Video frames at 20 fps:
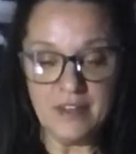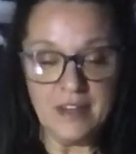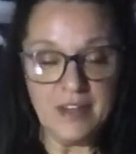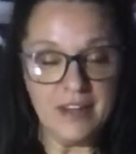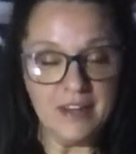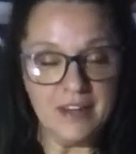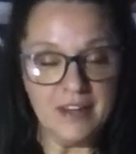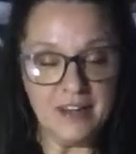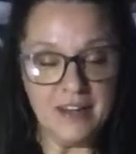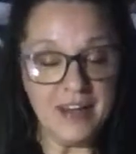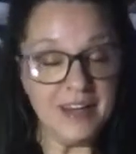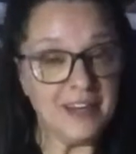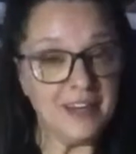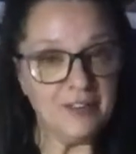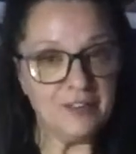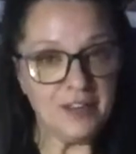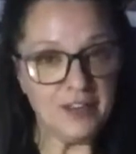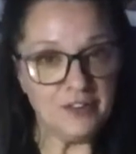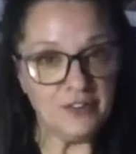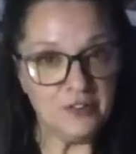I
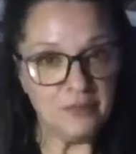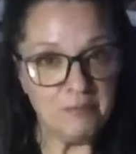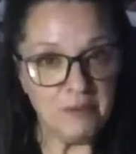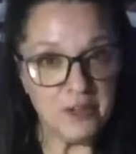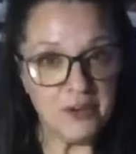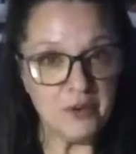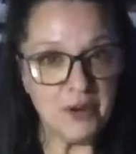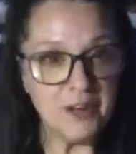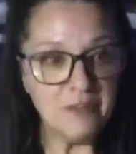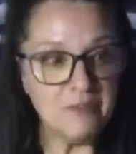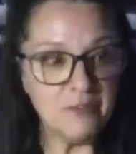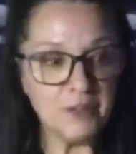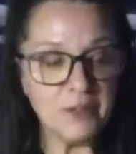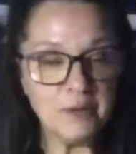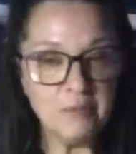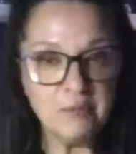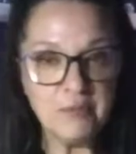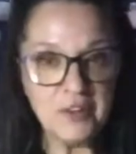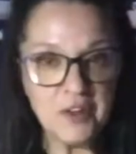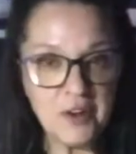guess I should be grateful
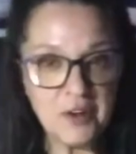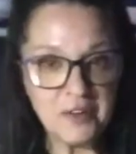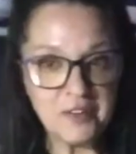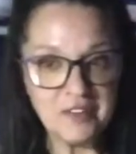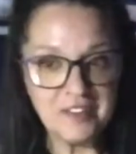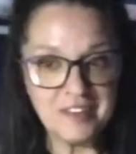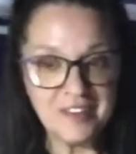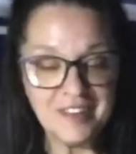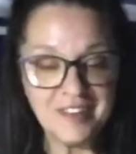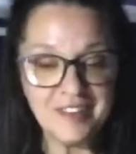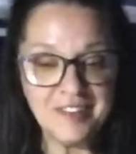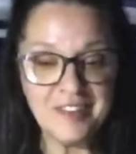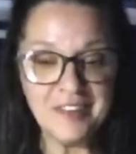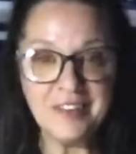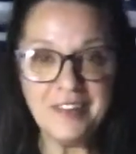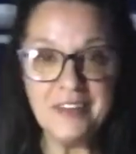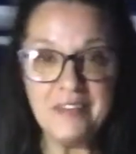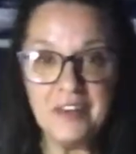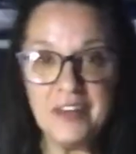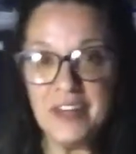I'm not
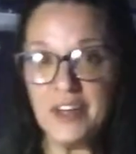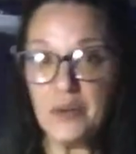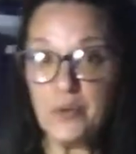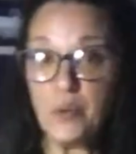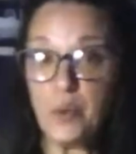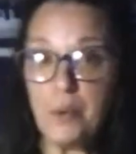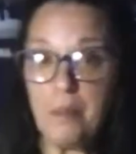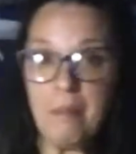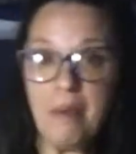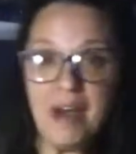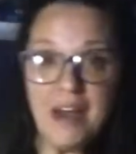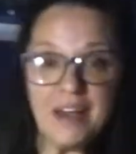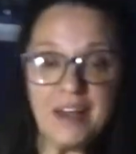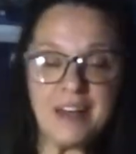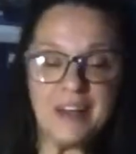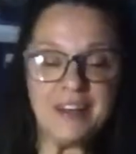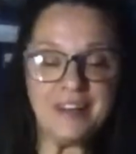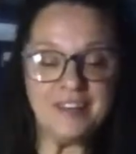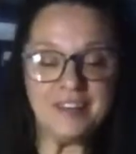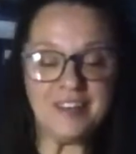still living in
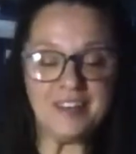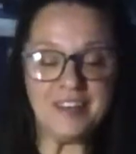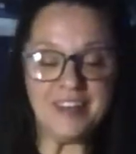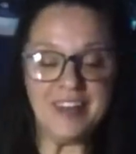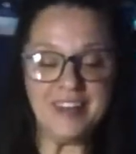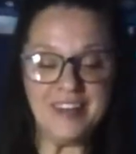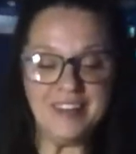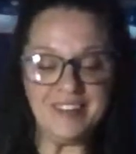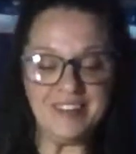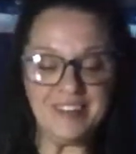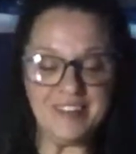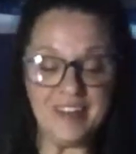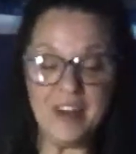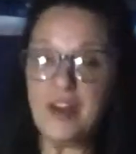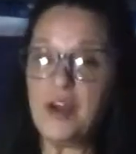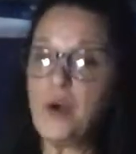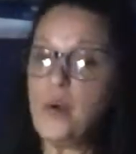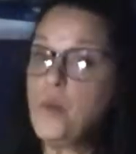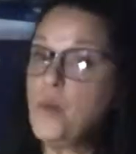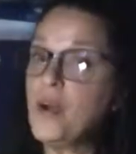Quebec tonight.
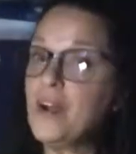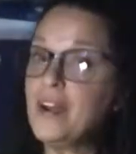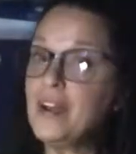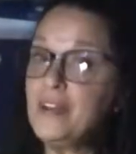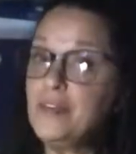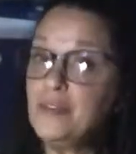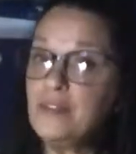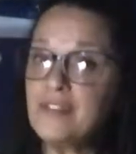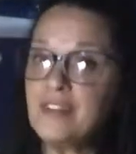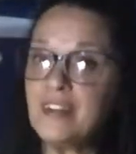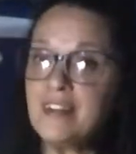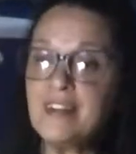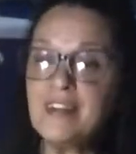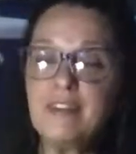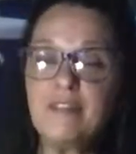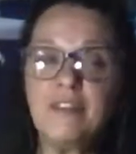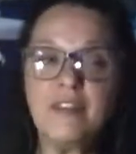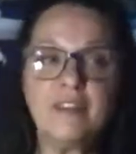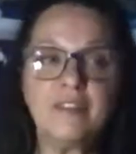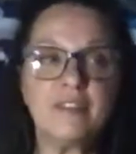Where I used to
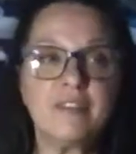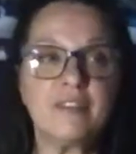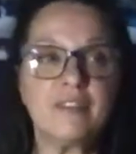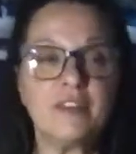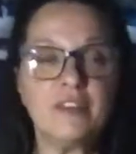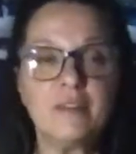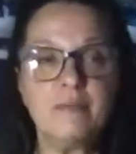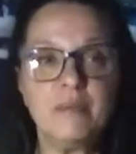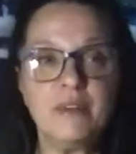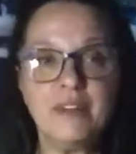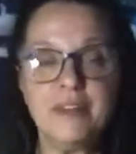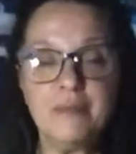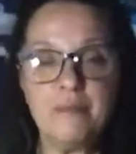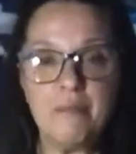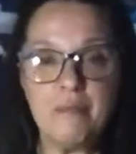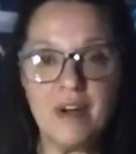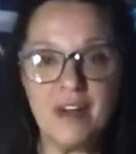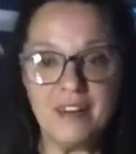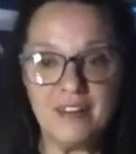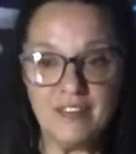live, it's going to be
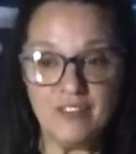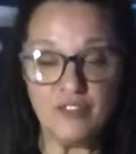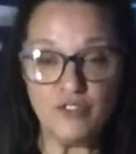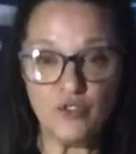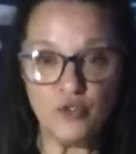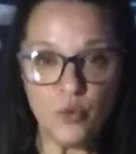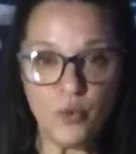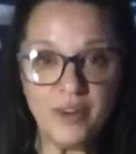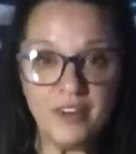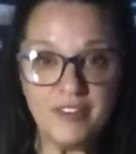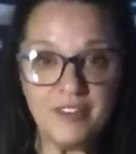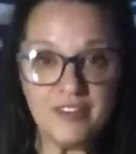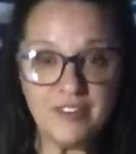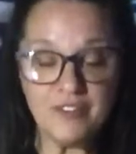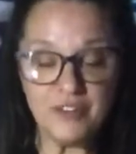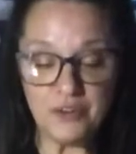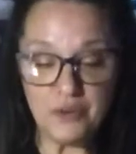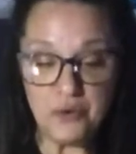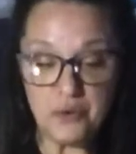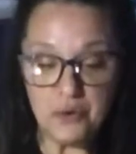minus
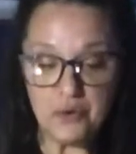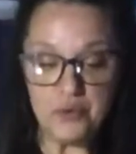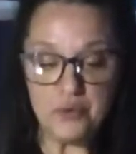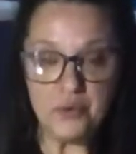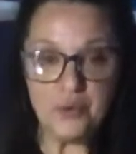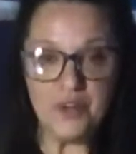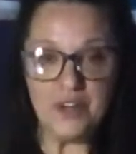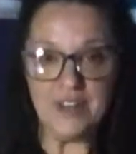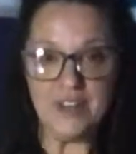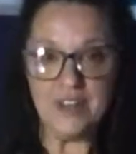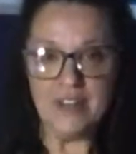22.